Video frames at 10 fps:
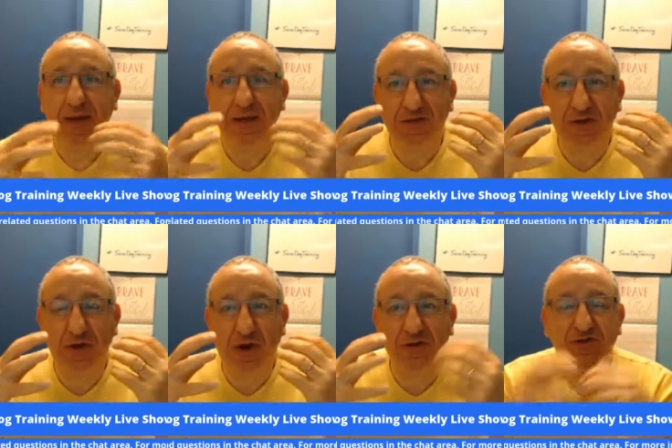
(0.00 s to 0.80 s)
A
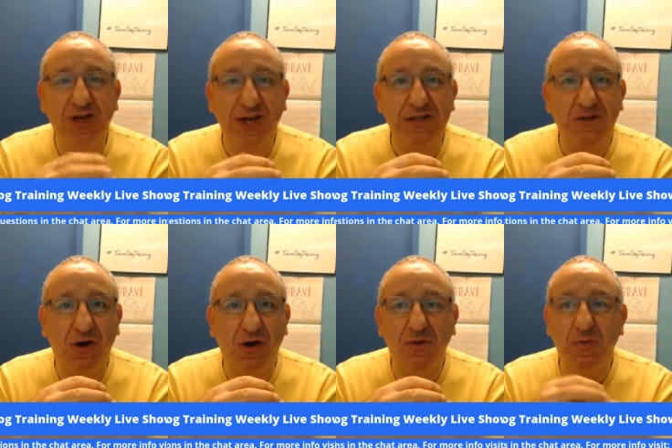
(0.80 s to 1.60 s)
untrained
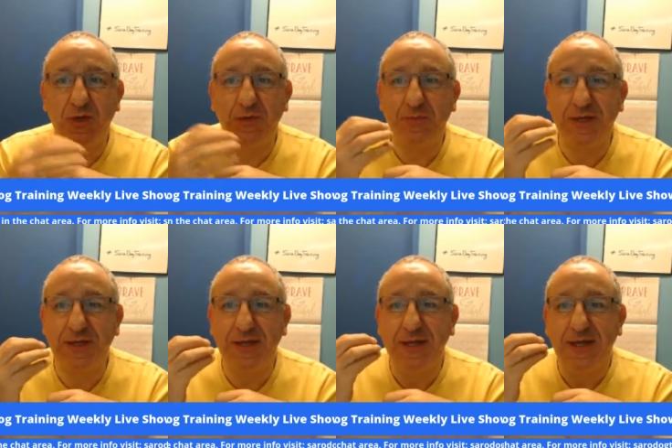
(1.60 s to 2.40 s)
dog would
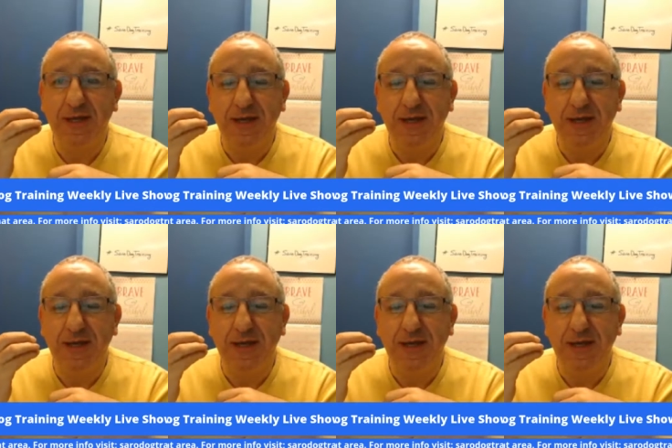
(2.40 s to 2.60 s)
be